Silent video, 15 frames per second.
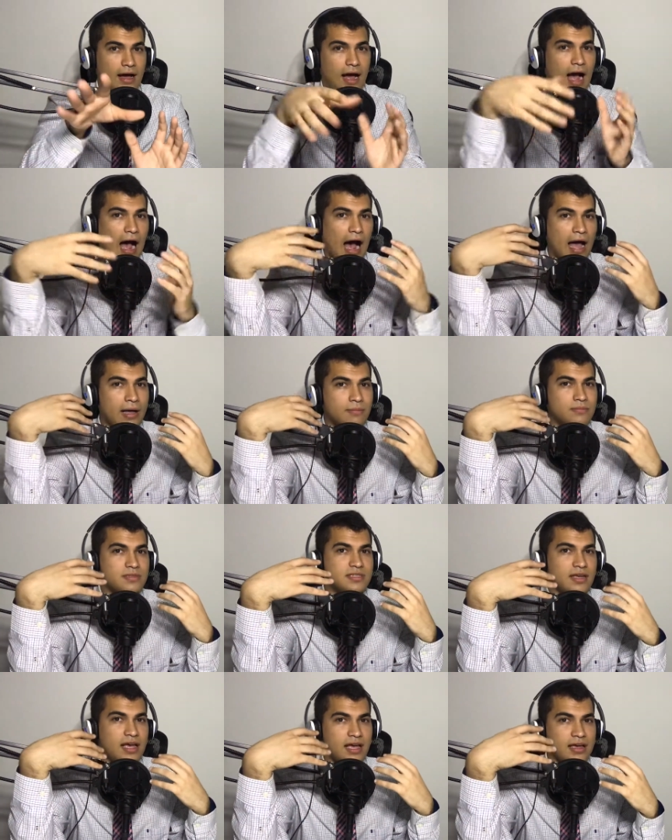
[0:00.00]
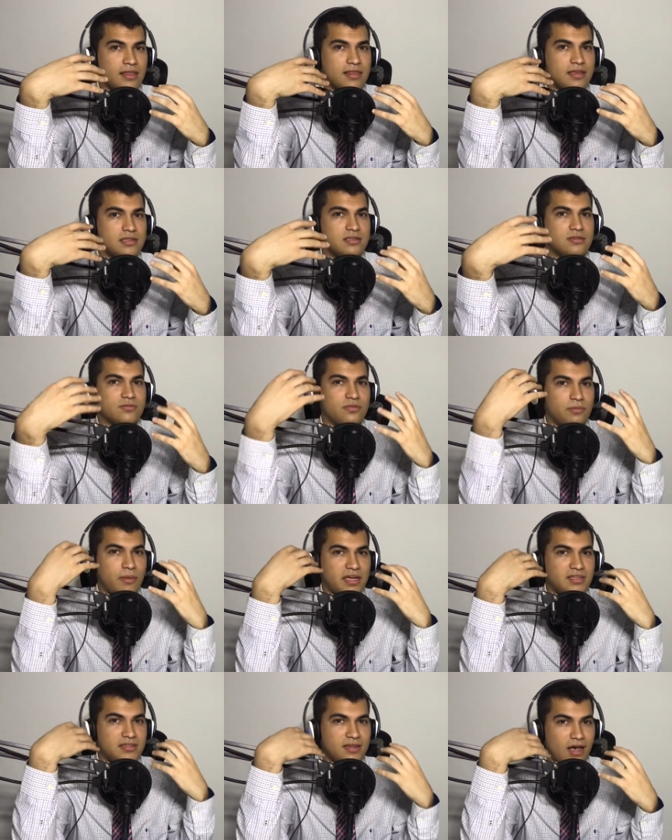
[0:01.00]
I'm saying this for
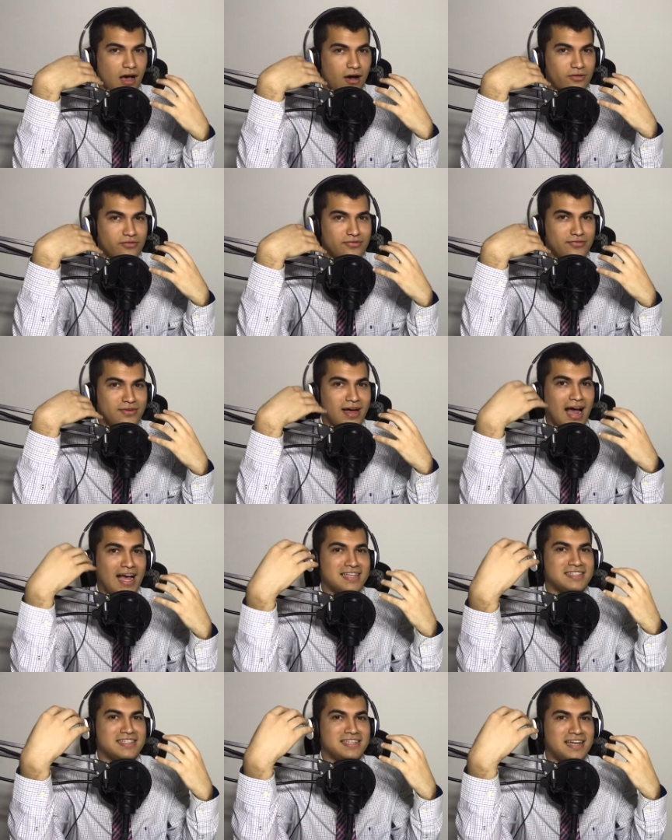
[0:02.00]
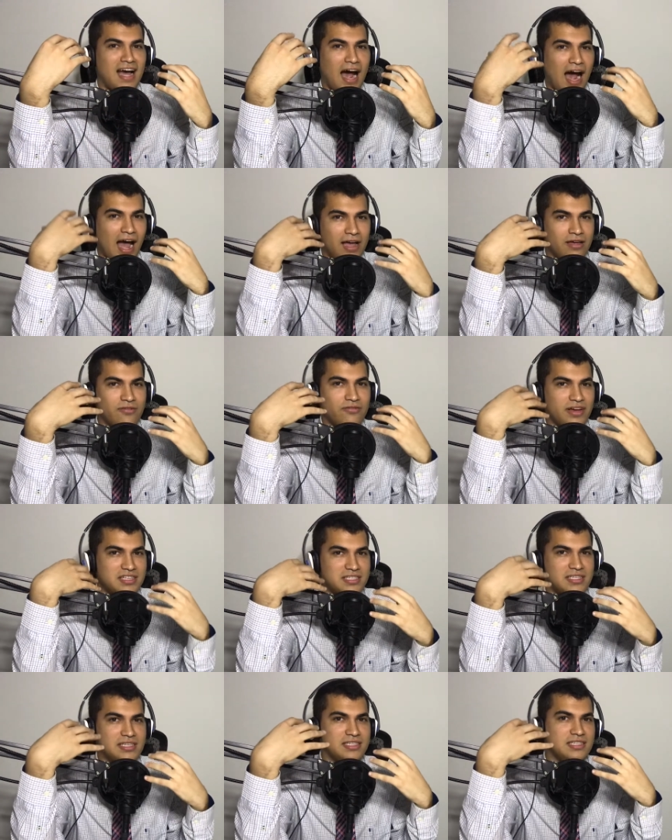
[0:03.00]
myself, as in I
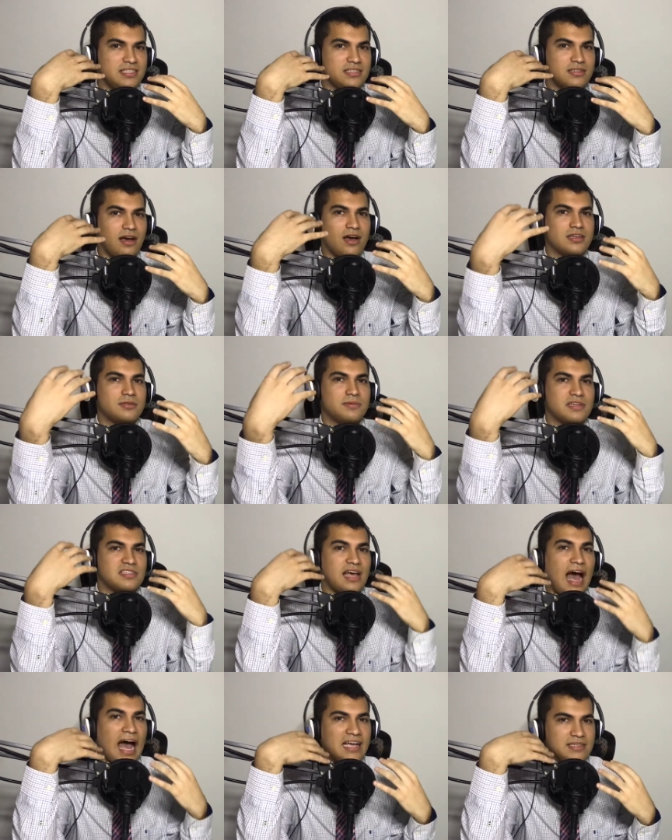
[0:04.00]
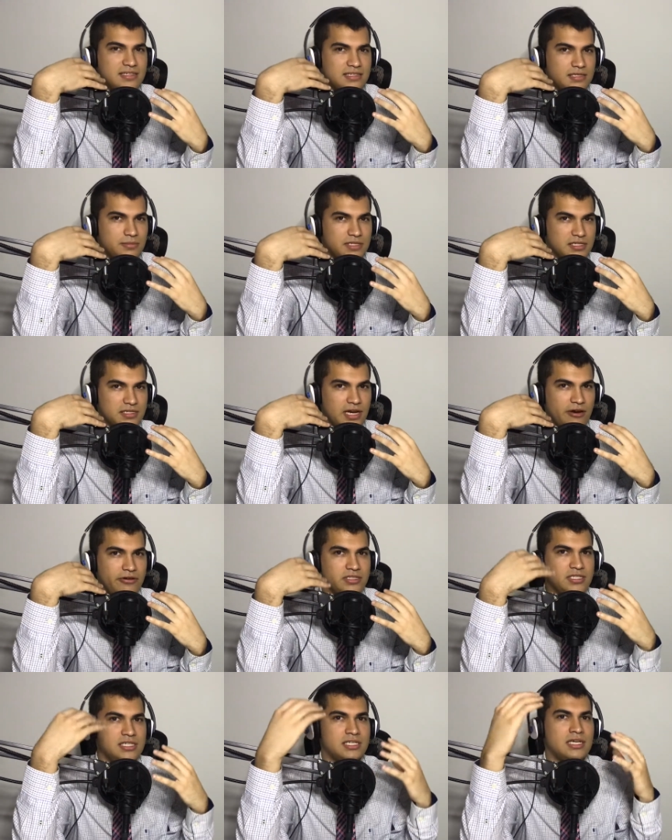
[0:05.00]
invested in these stocks because I see them as a
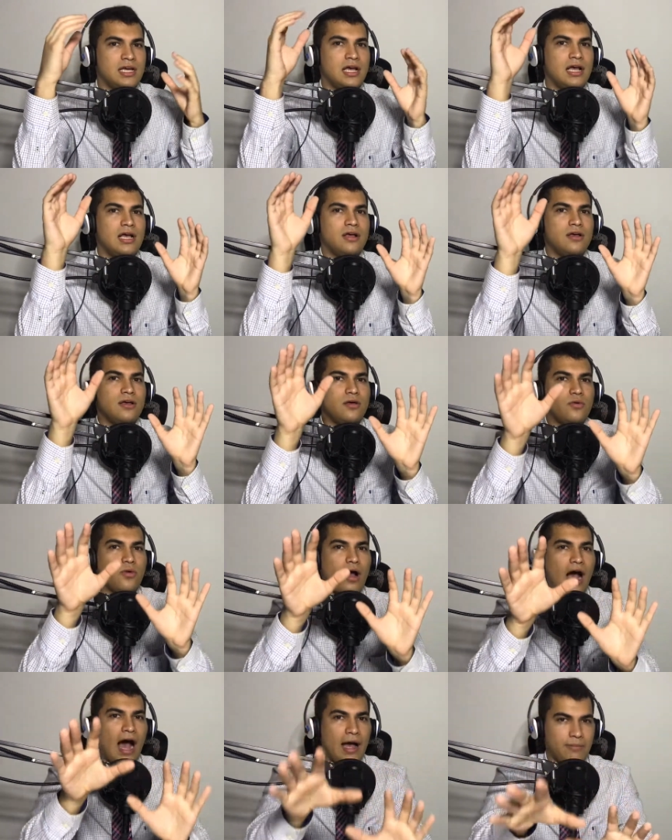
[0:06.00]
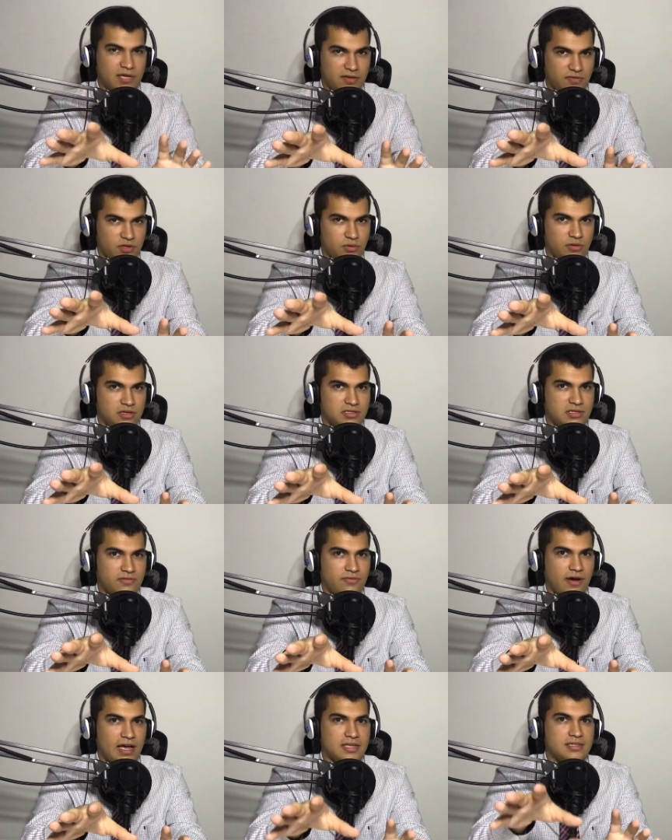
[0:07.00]
guarantee. I'm giving you this
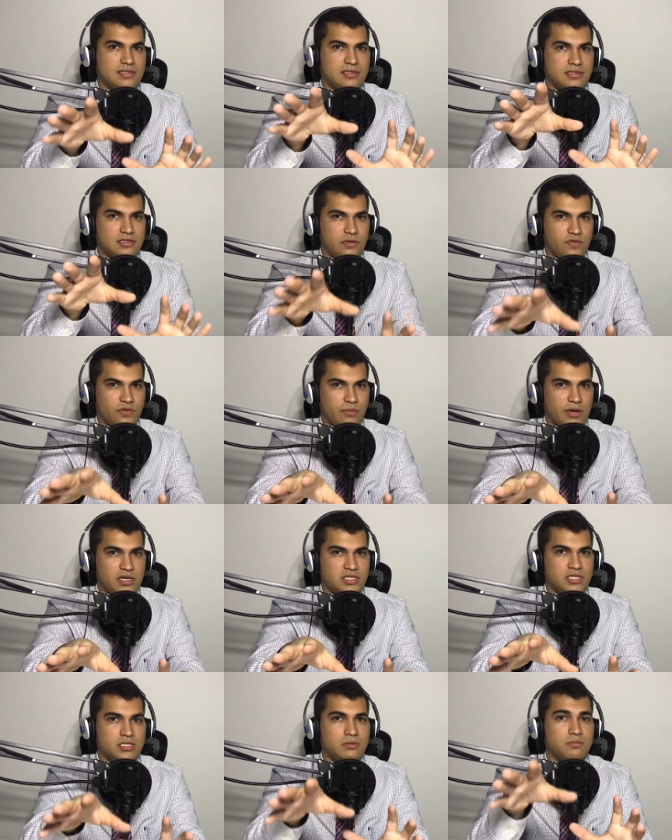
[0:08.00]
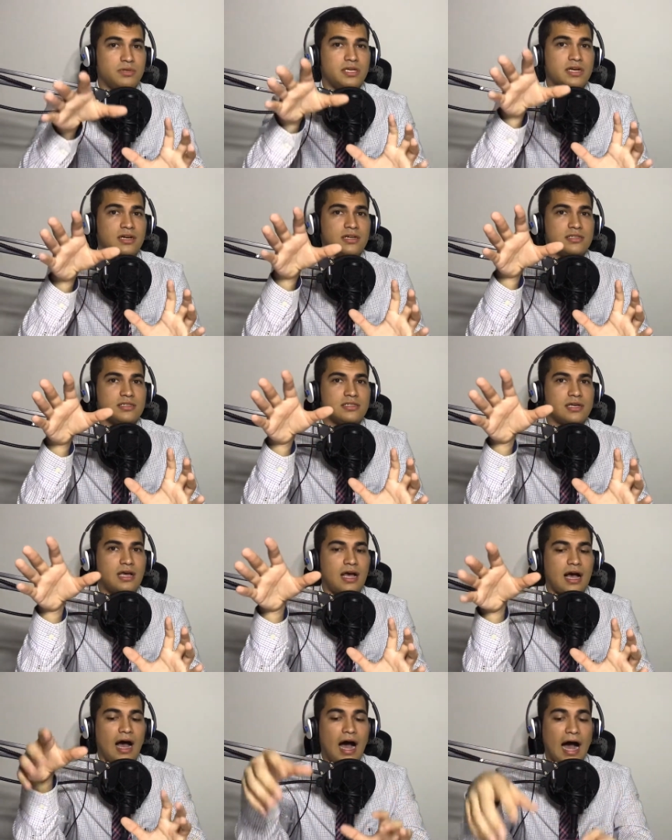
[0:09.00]
advice and this information because
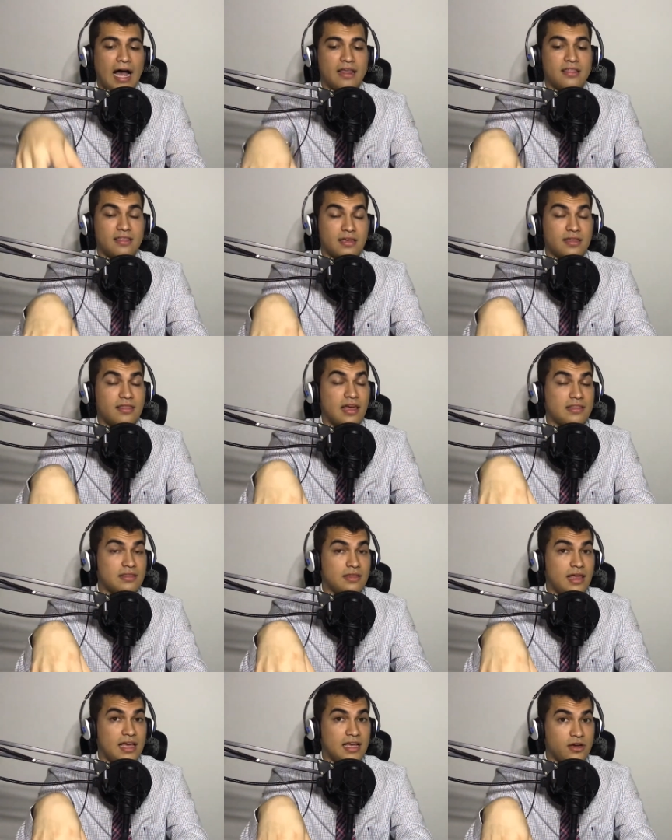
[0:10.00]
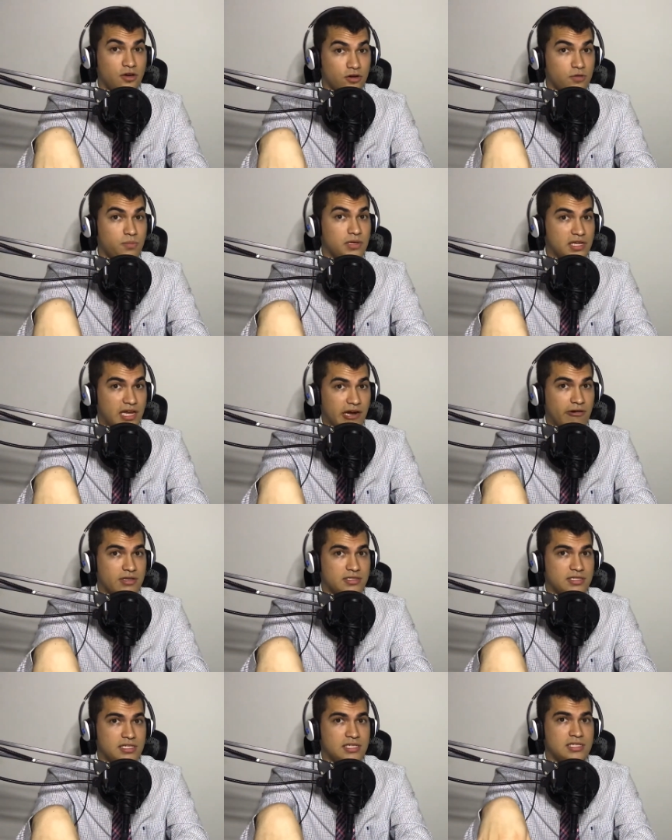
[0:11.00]
I think that they could be
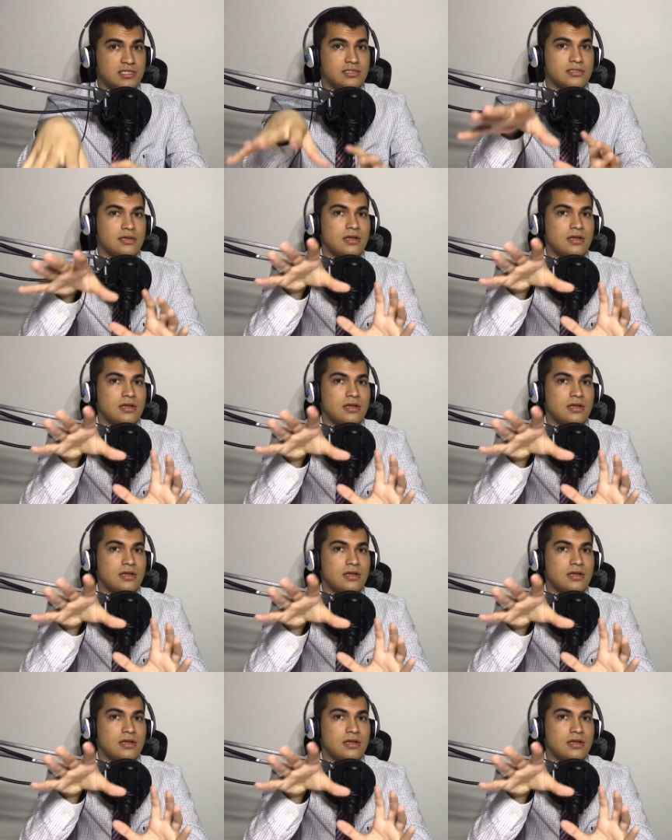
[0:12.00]
guarantees,